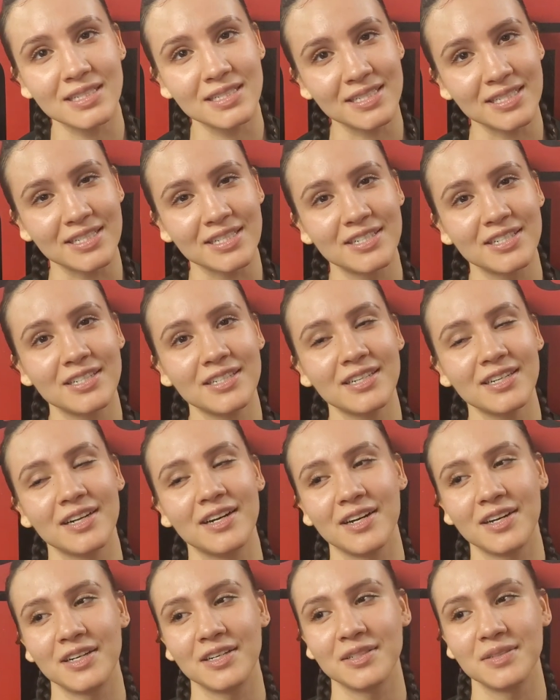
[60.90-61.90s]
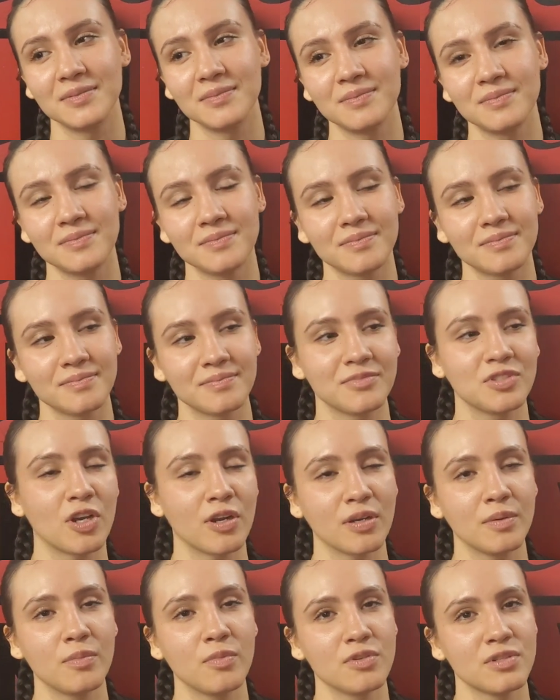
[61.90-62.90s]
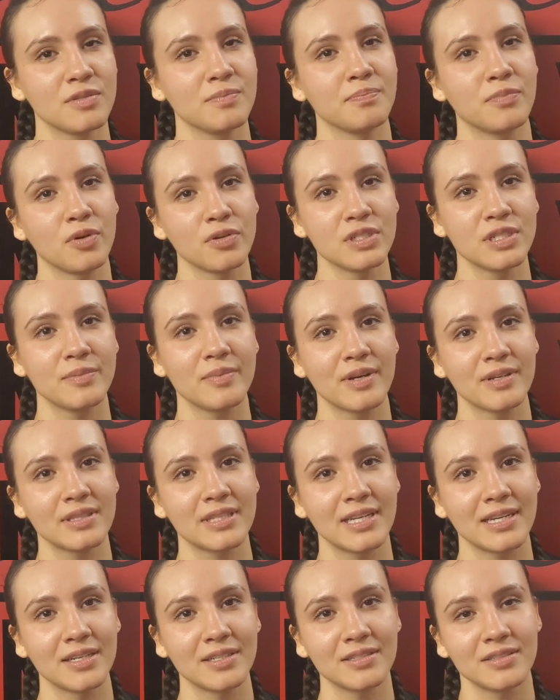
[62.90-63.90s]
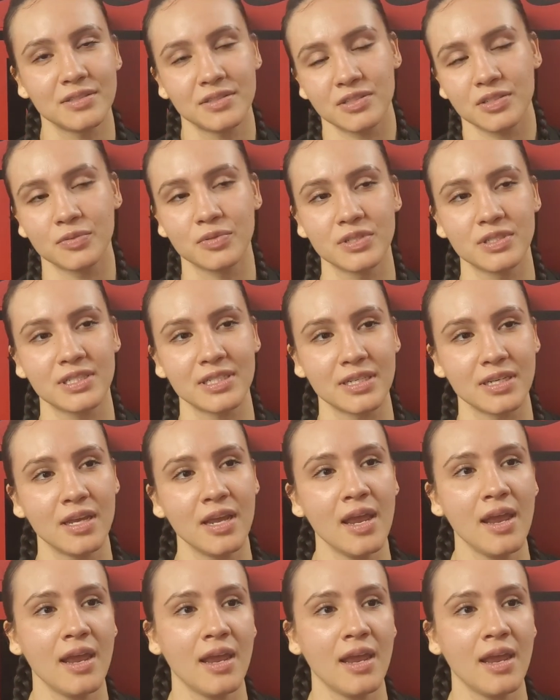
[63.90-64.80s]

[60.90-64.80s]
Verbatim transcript: this year. Um, talking to Bozy about that, so we'll see.